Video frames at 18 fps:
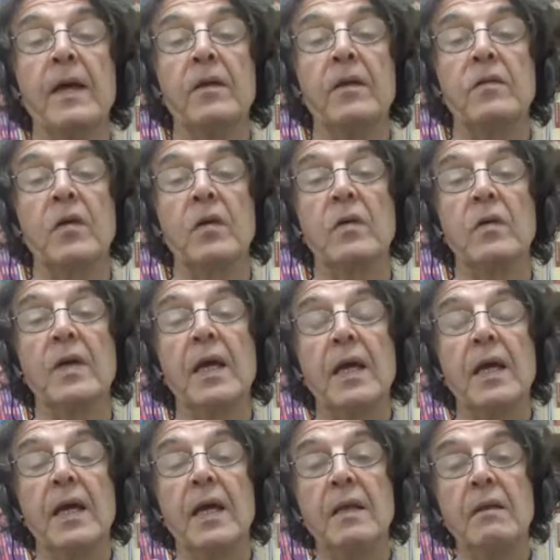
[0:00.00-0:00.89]
So
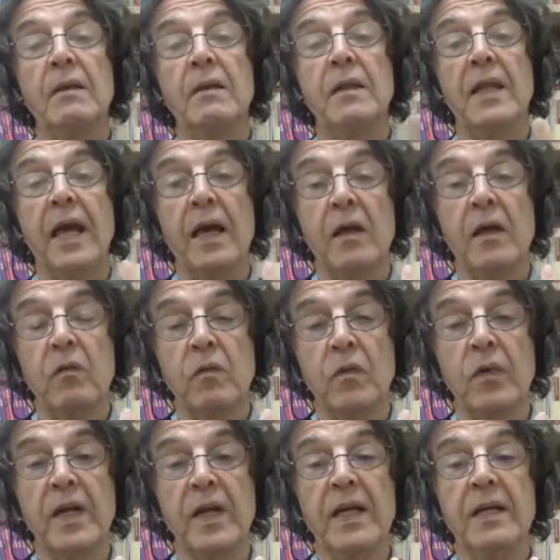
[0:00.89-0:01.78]
in that
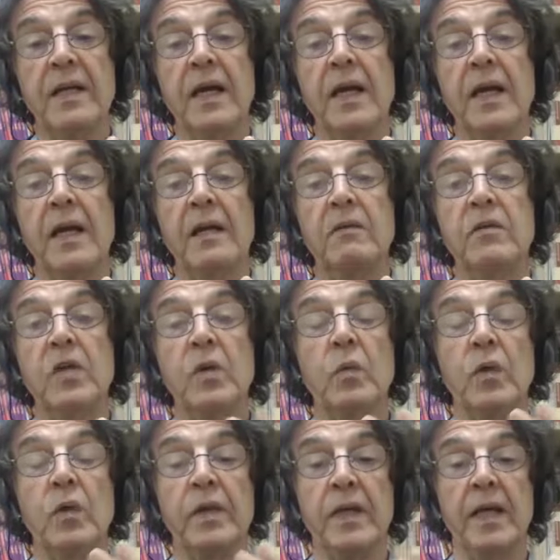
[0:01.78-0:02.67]
reading, you
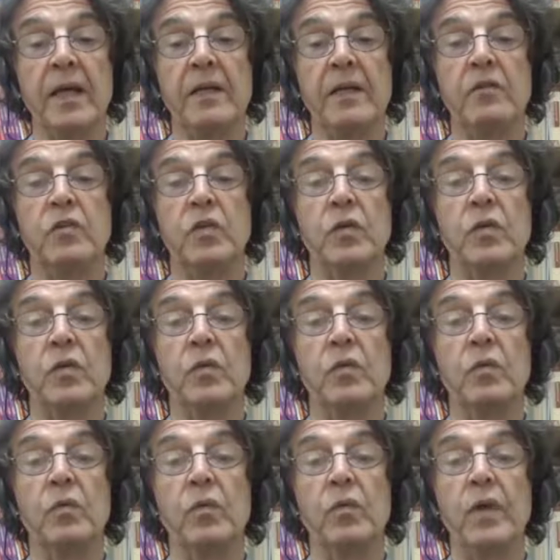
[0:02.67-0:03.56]
will need
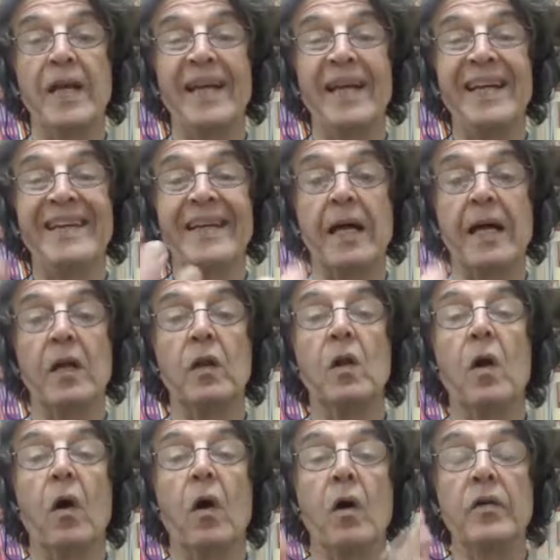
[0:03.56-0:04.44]
to read a
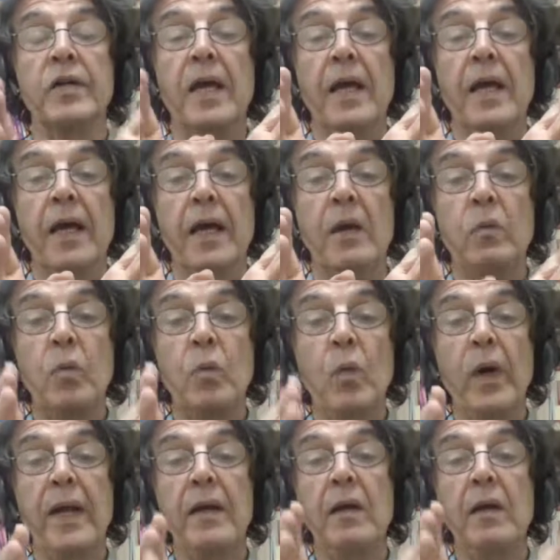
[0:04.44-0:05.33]
lot. And
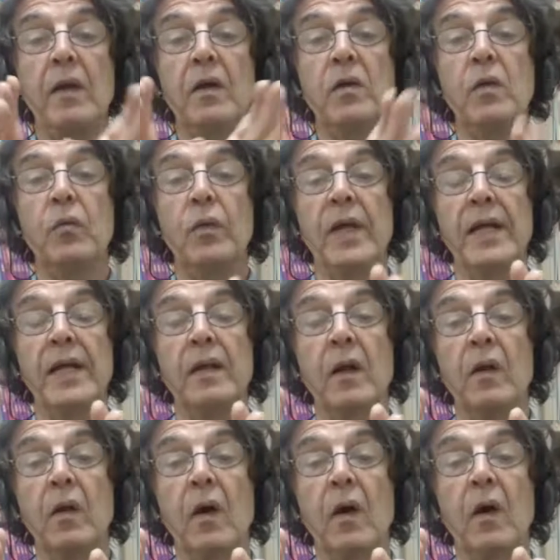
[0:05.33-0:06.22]
when you read a
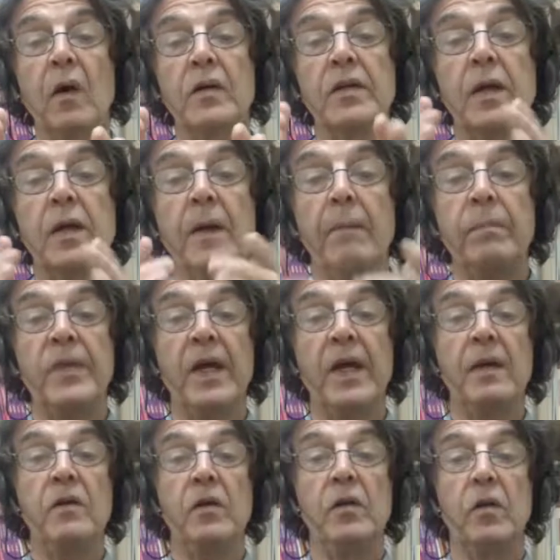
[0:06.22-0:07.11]
lot,
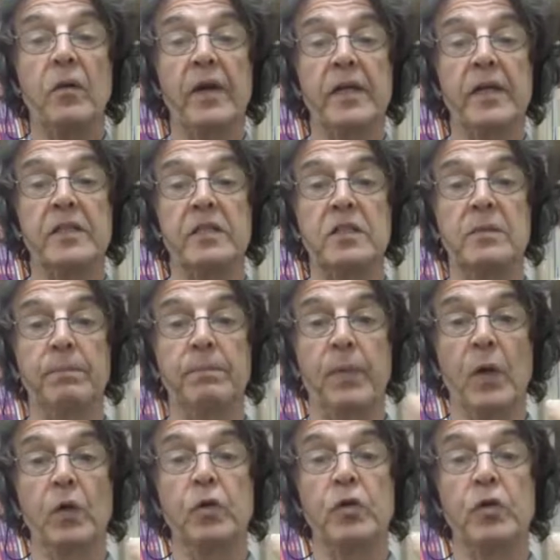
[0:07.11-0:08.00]
then your
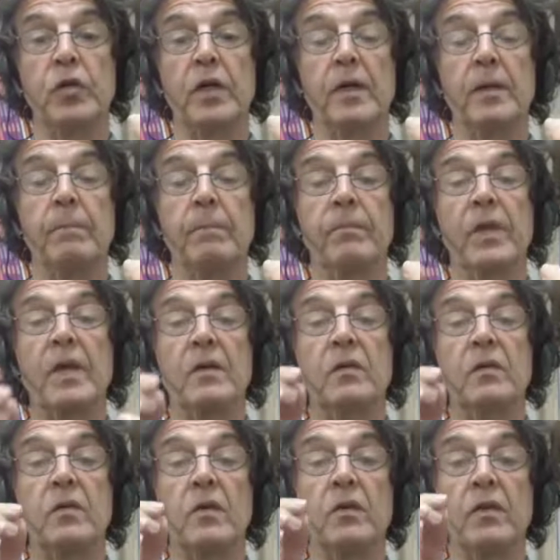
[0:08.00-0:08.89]
exposure
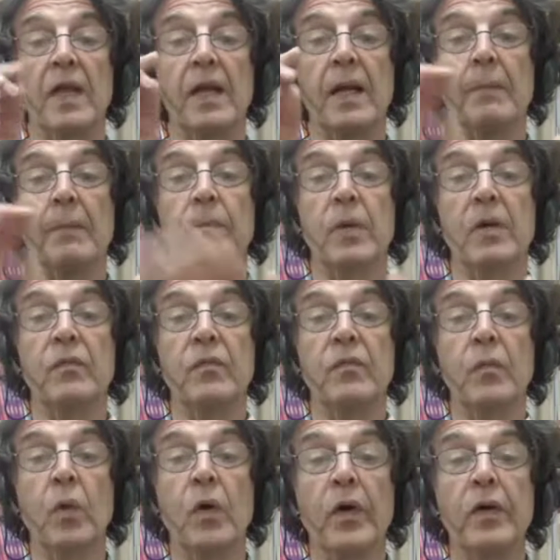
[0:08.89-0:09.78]
to the number of
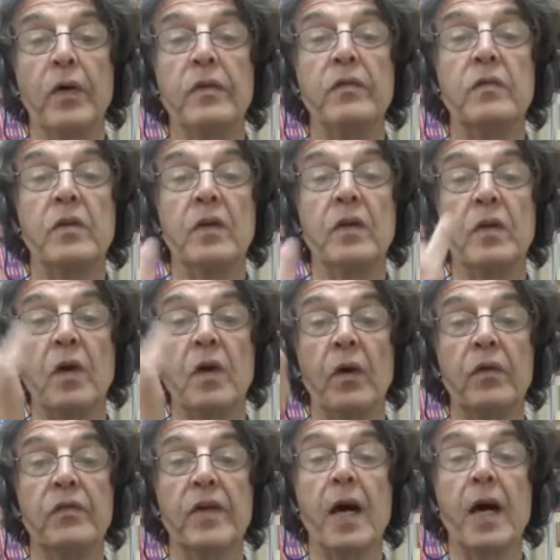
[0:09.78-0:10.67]
words
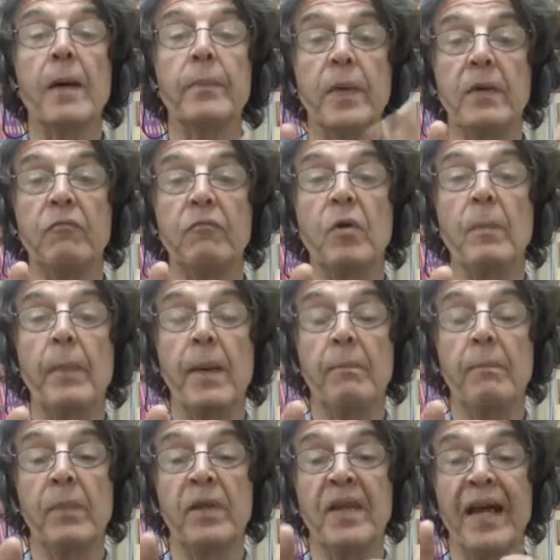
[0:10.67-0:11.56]
goes up. And
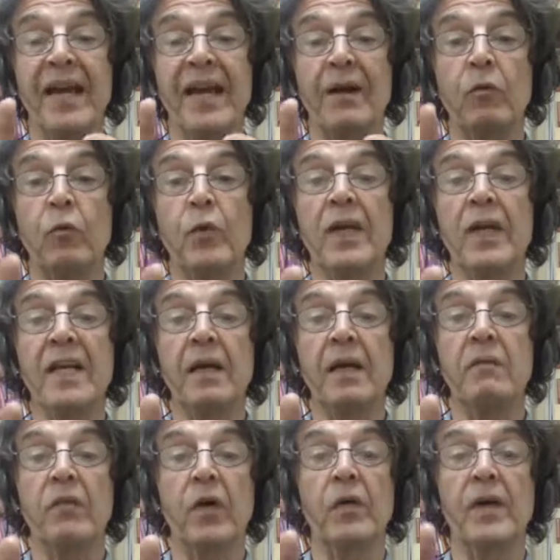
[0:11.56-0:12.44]
remember that a
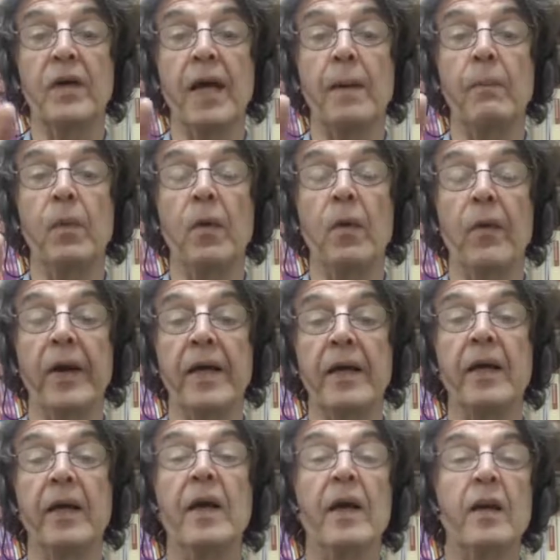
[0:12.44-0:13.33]
reading
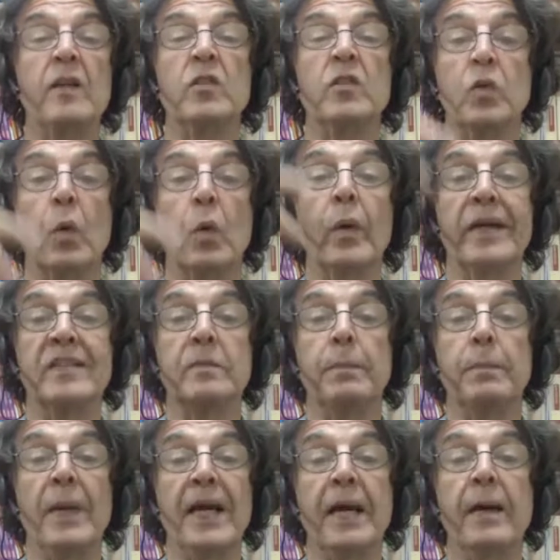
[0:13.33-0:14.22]
vocabulary is always
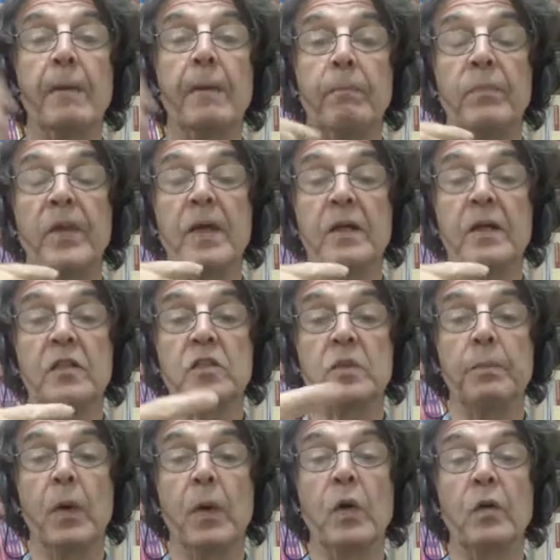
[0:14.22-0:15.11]
bigger than a
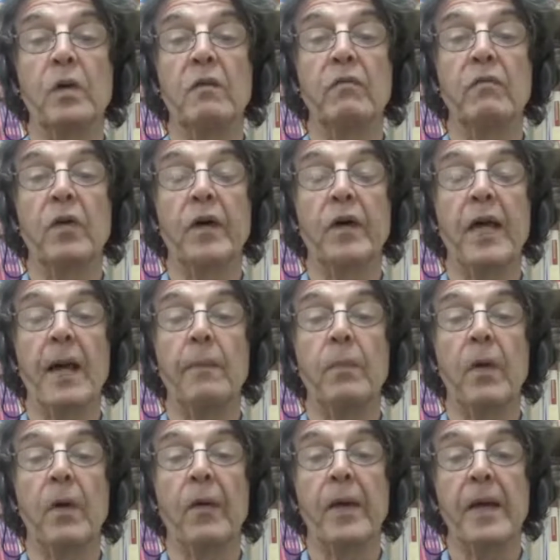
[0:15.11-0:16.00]
spoken
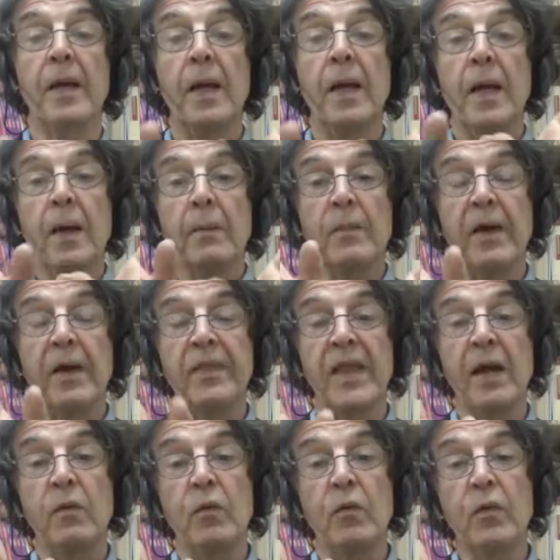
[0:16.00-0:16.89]
vocabulary. But
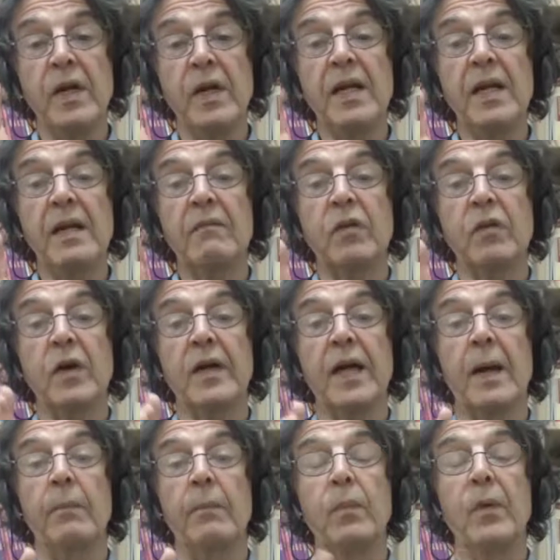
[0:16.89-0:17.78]
that reading
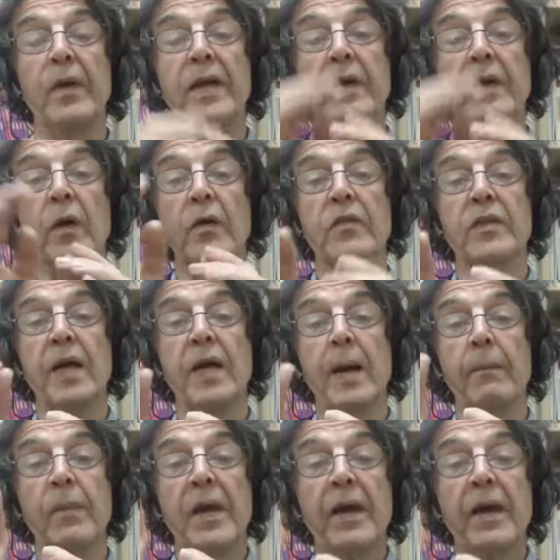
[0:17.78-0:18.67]
vocabulary goes
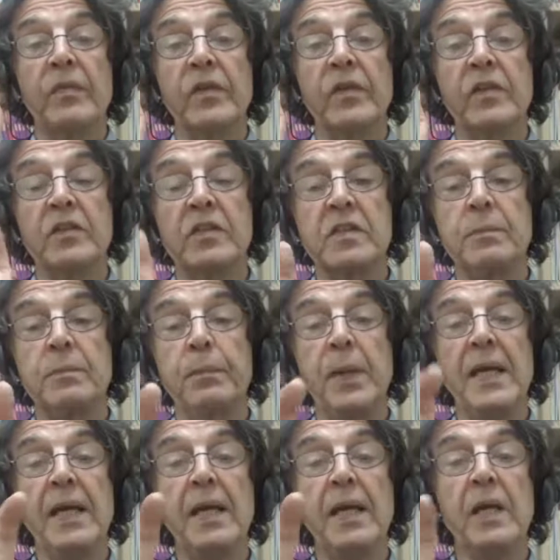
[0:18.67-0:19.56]
up, the
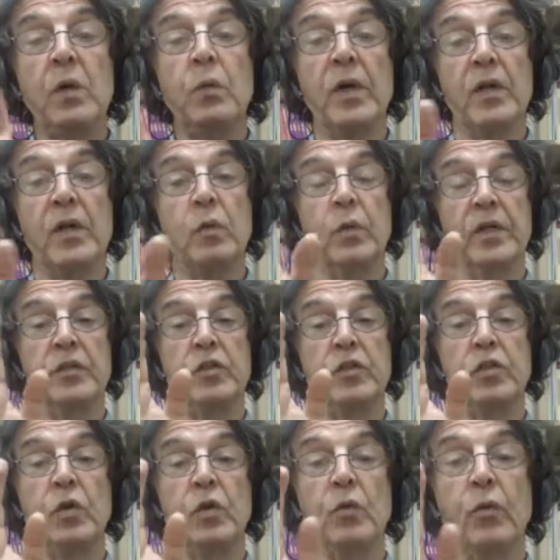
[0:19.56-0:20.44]
speed with
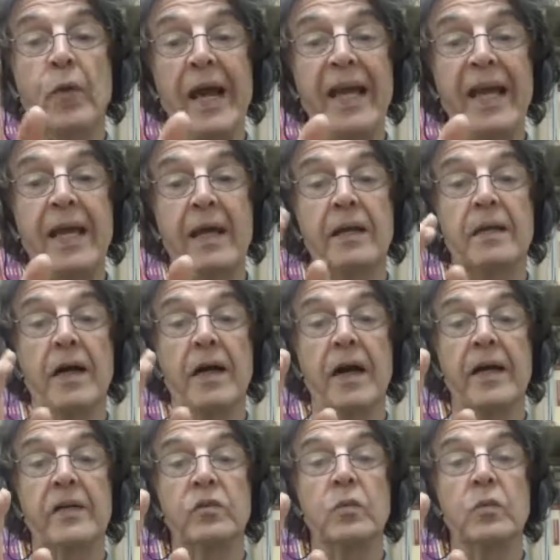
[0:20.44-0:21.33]
which you
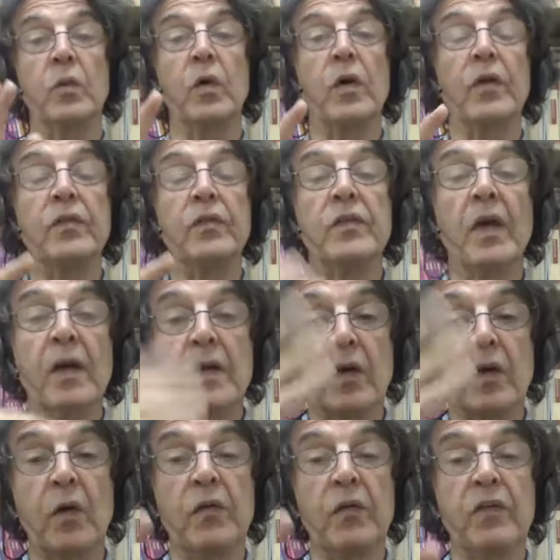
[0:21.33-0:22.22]
recognize words
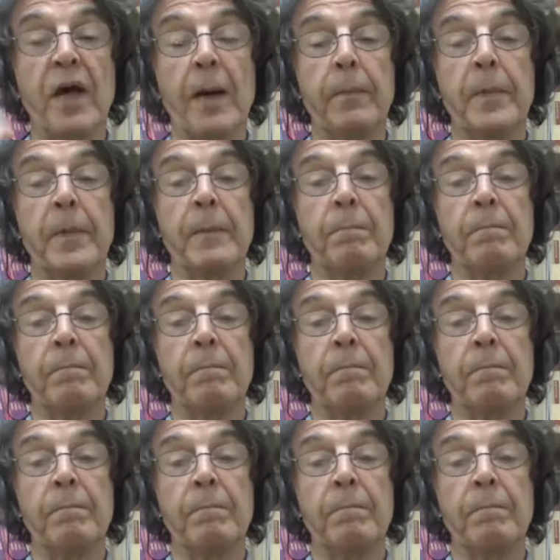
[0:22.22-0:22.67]
goes up,